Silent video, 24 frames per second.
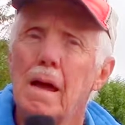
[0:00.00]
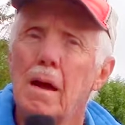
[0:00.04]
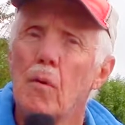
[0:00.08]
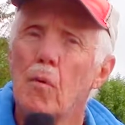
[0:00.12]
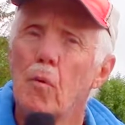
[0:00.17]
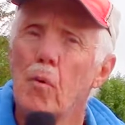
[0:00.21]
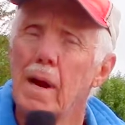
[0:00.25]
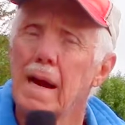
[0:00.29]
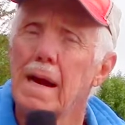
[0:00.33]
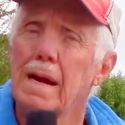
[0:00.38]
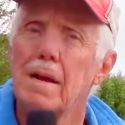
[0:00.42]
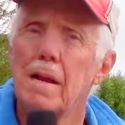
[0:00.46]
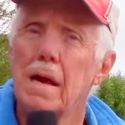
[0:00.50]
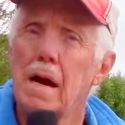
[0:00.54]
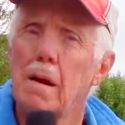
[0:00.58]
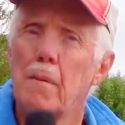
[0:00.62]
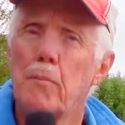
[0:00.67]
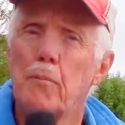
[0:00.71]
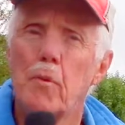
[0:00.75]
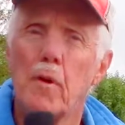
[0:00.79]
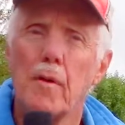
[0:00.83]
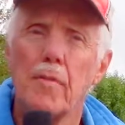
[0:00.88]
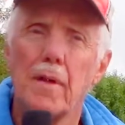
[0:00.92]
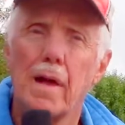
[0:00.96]
rigged
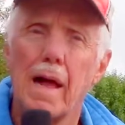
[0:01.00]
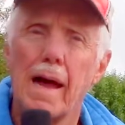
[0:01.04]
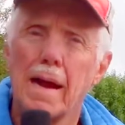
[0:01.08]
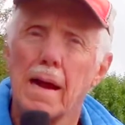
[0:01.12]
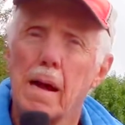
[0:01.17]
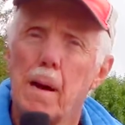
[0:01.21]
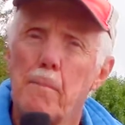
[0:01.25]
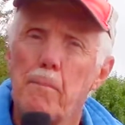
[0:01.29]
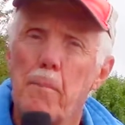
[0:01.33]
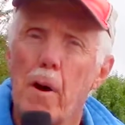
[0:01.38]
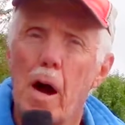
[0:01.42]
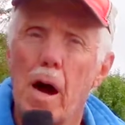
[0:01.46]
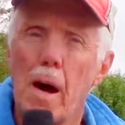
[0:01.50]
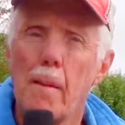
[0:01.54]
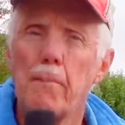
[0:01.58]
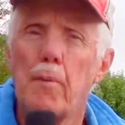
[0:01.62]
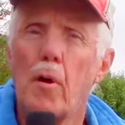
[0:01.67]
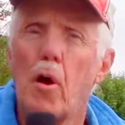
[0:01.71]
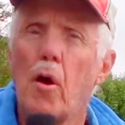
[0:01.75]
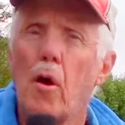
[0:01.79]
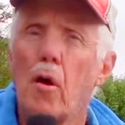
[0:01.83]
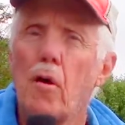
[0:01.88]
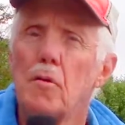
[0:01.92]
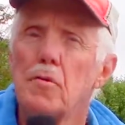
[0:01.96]
up with like a
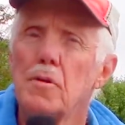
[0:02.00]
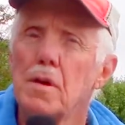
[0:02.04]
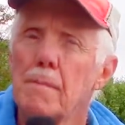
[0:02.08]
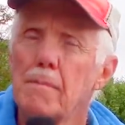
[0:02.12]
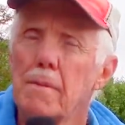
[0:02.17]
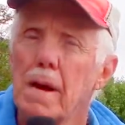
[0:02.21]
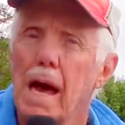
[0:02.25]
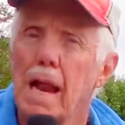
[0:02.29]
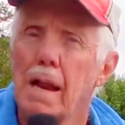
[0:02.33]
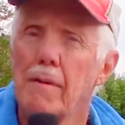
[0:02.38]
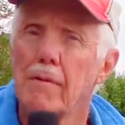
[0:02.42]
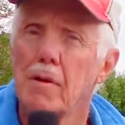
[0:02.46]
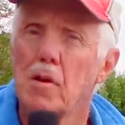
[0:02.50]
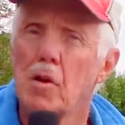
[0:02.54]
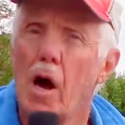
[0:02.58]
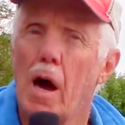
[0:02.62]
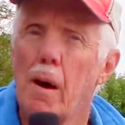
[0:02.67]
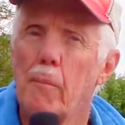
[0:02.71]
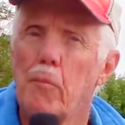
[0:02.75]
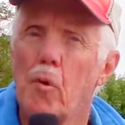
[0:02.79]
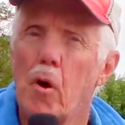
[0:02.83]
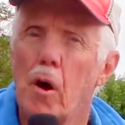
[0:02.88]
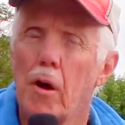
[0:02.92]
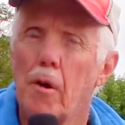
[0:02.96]
popar or some kind of a
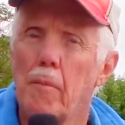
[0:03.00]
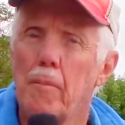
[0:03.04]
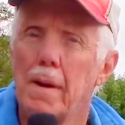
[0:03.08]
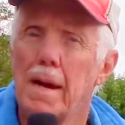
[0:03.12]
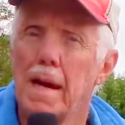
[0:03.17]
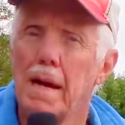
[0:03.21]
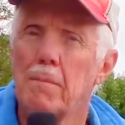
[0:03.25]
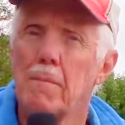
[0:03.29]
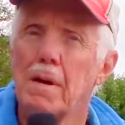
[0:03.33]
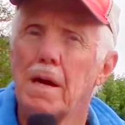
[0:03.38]
topwater bait,